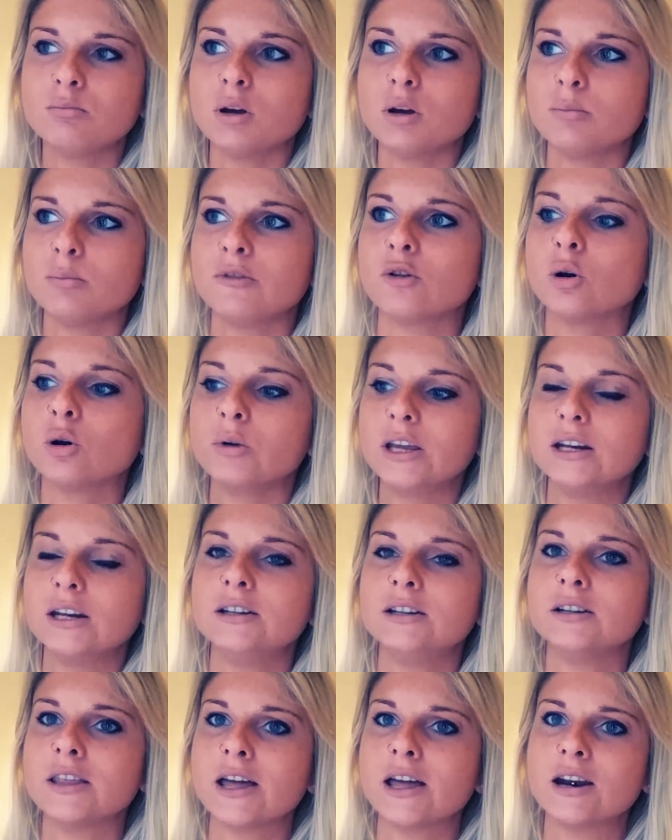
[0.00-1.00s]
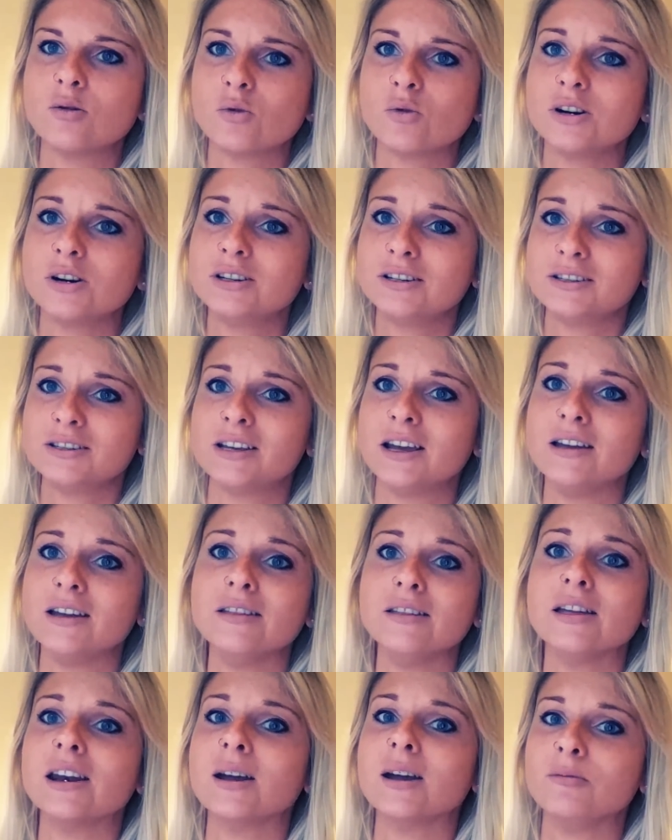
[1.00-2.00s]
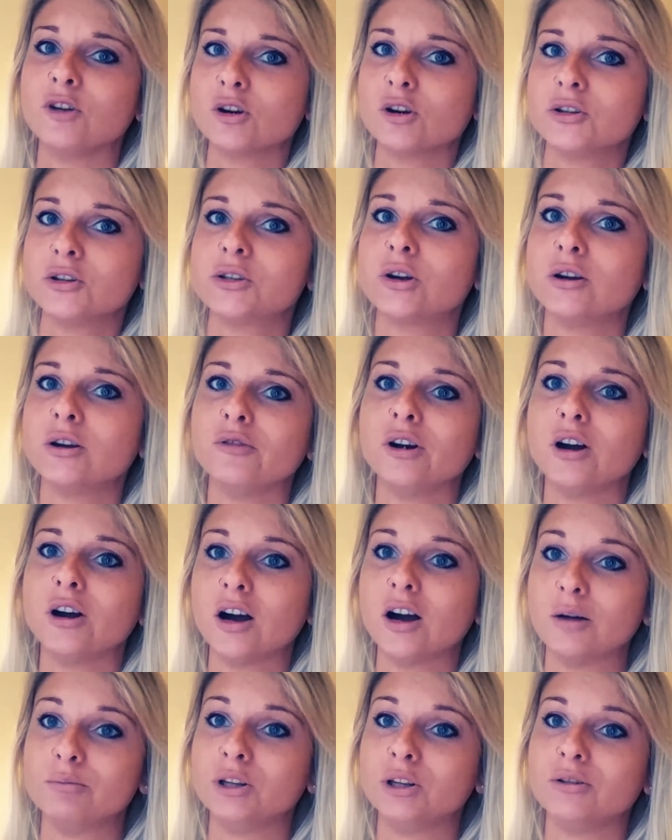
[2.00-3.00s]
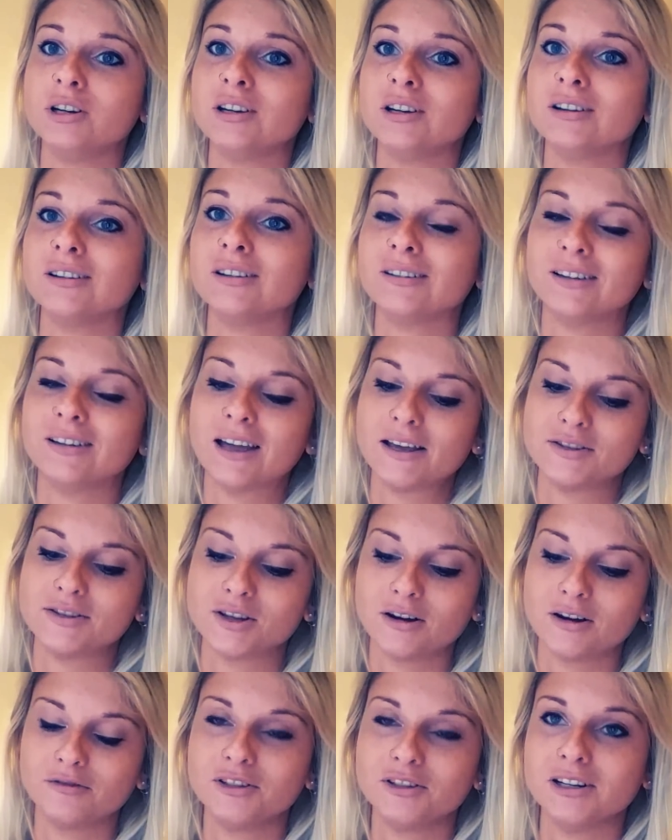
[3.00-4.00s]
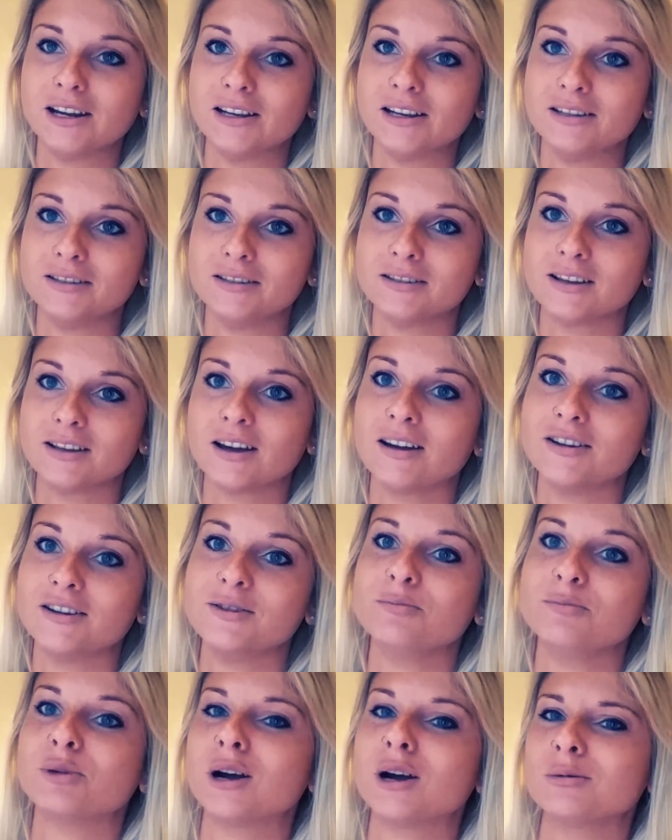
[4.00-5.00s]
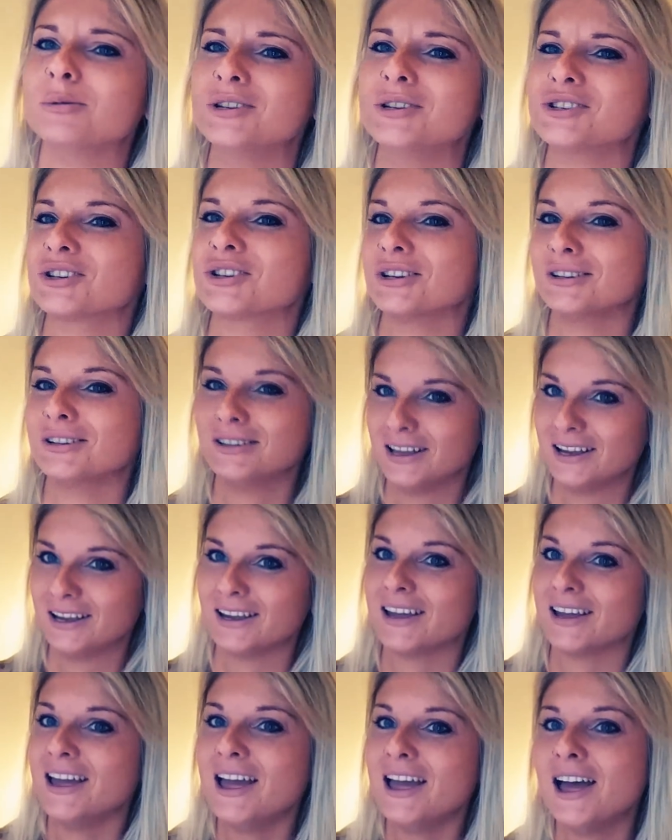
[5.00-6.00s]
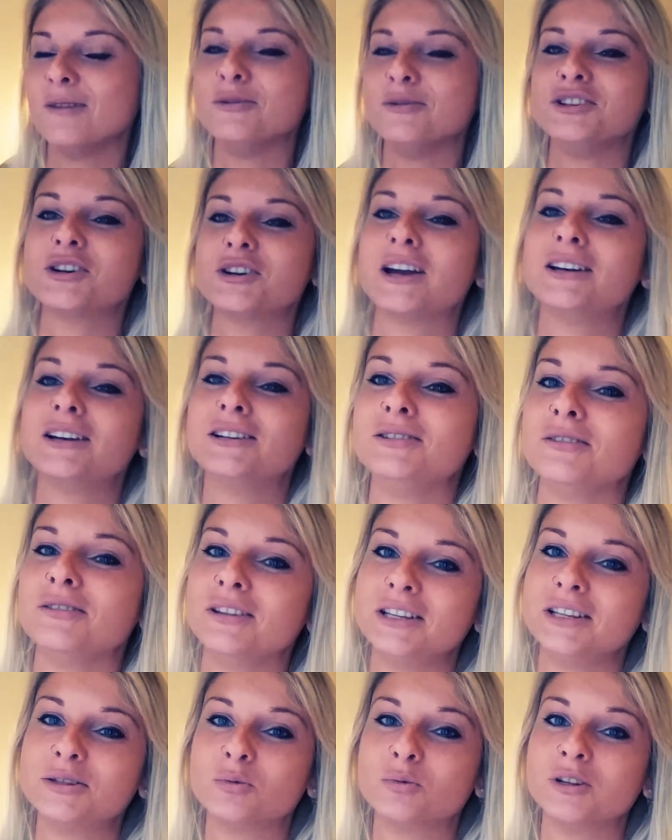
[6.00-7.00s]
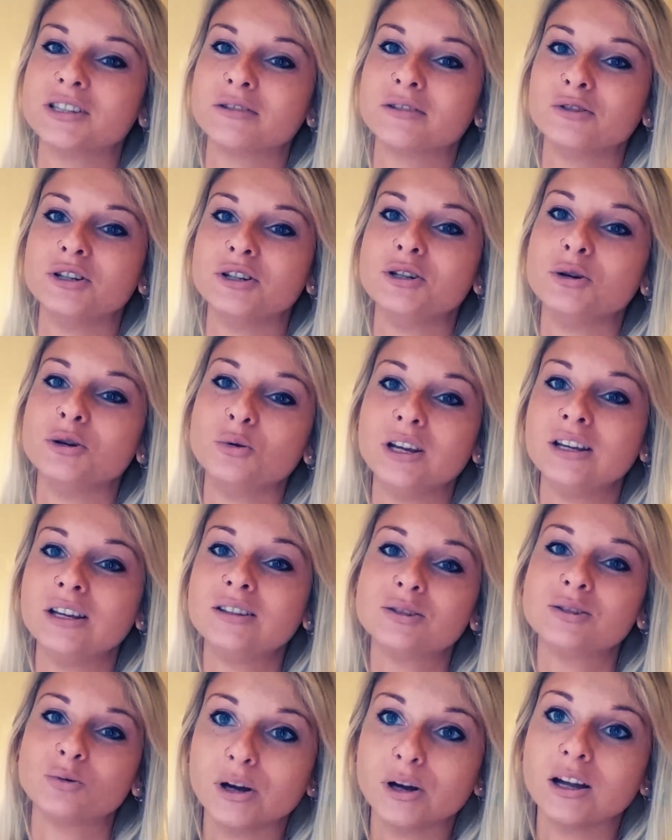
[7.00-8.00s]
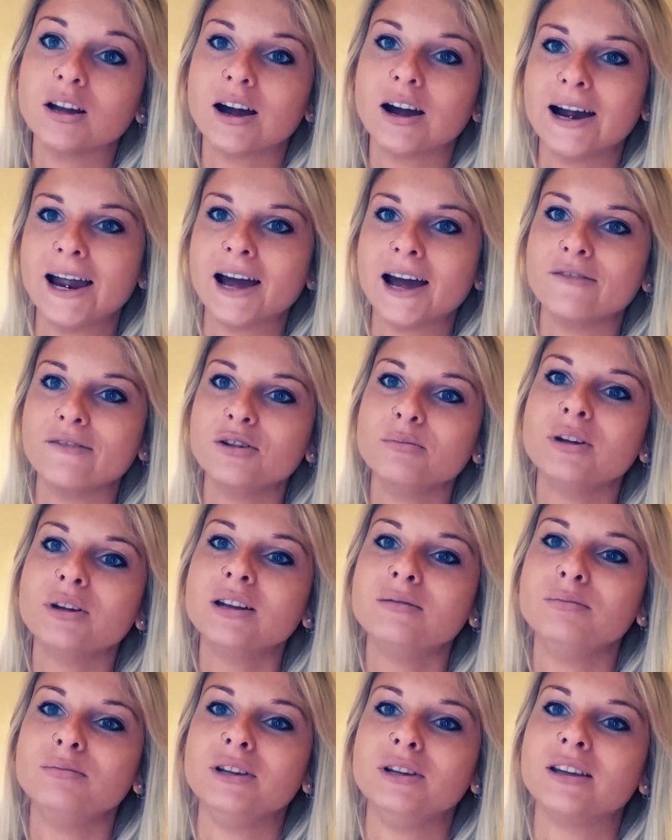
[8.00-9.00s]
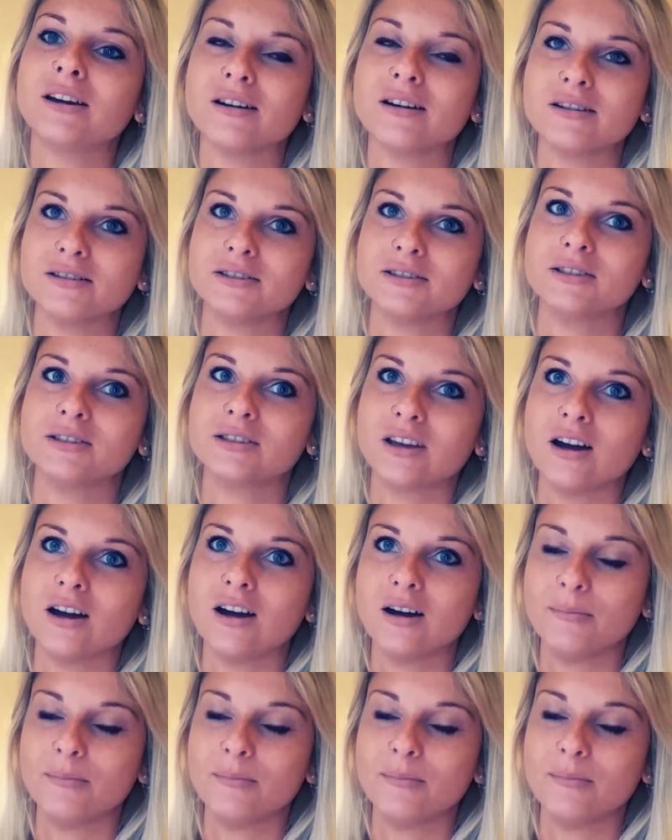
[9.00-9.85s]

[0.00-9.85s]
But before we get into that, I wanted to say that I'm very sorry for not uploading as often as I probably should. I've been trying to do at least once every 2 weeks, but I haven't been because